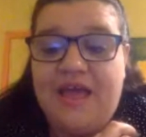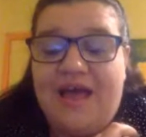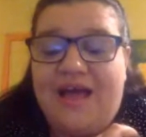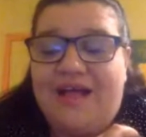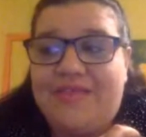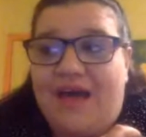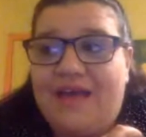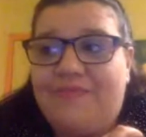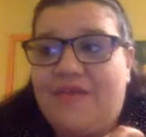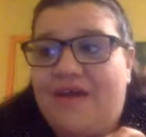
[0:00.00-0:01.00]

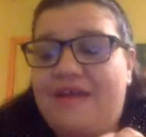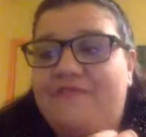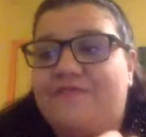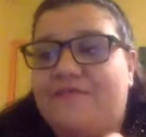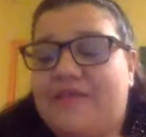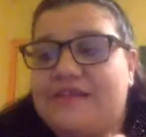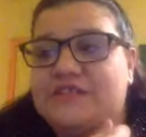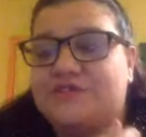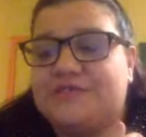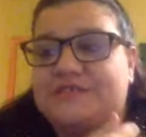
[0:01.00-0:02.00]
I've
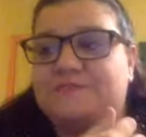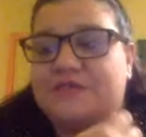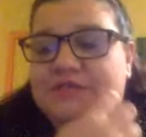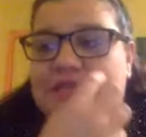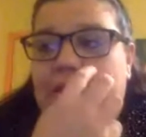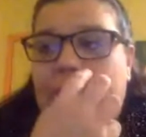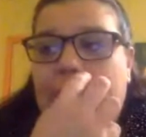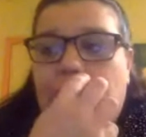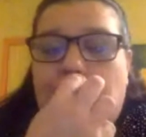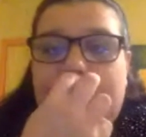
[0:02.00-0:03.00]
enjoyed mostly
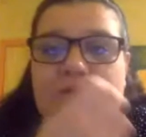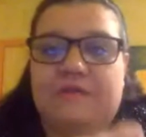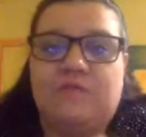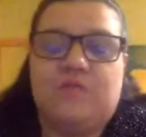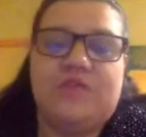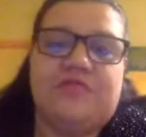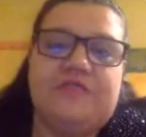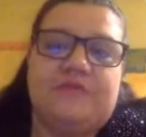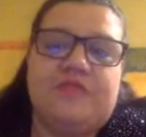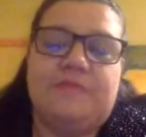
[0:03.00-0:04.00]
working with
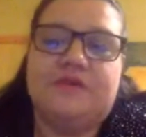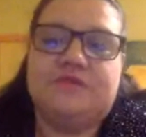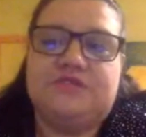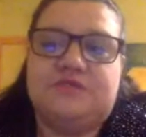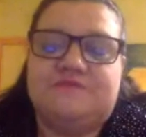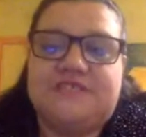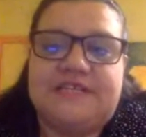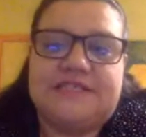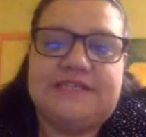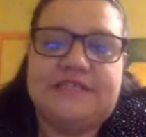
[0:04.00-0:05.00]
the most sort of
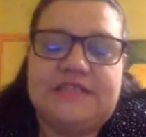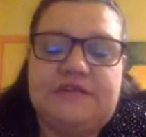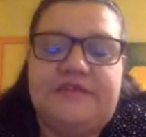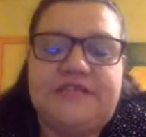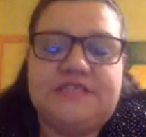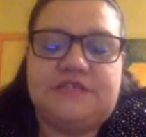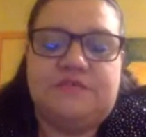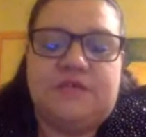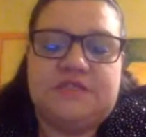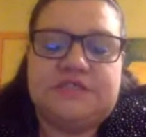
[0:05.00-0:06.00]
densely theoretical
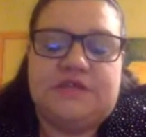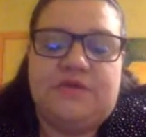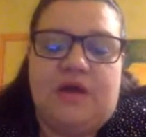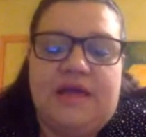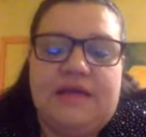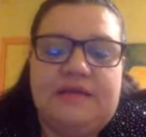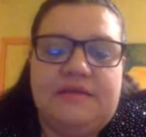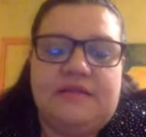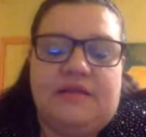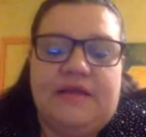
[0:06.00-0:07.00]
ones. So I
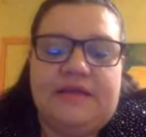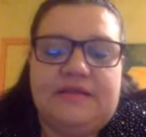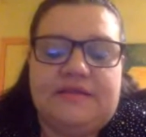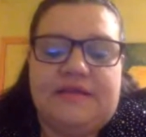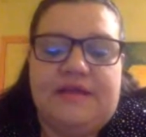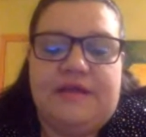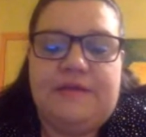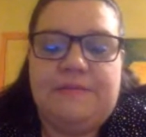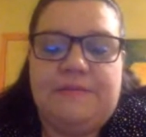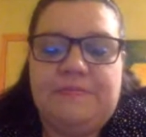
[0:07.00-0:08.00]
like
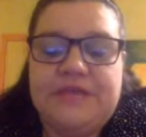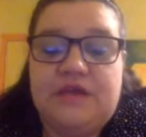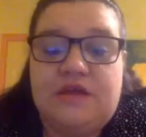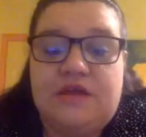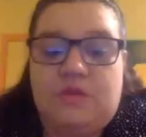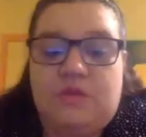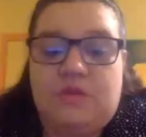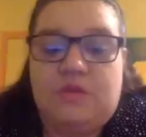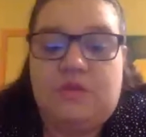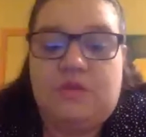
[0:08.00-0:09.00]
When
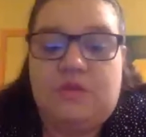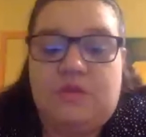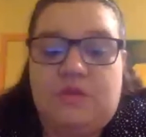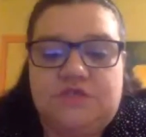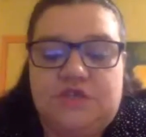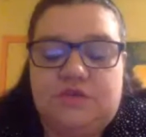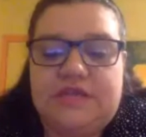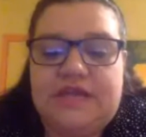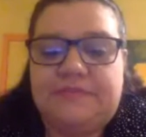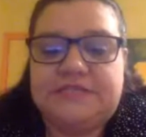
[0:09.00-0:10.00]
the Joke's on You,
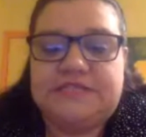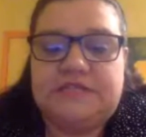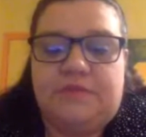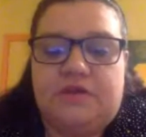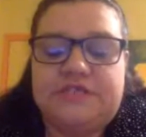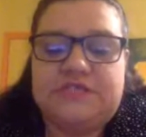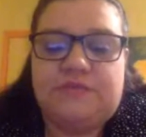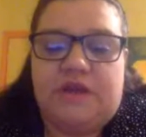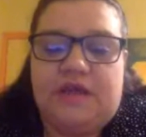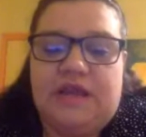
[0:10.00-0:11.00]
the epistemology one. I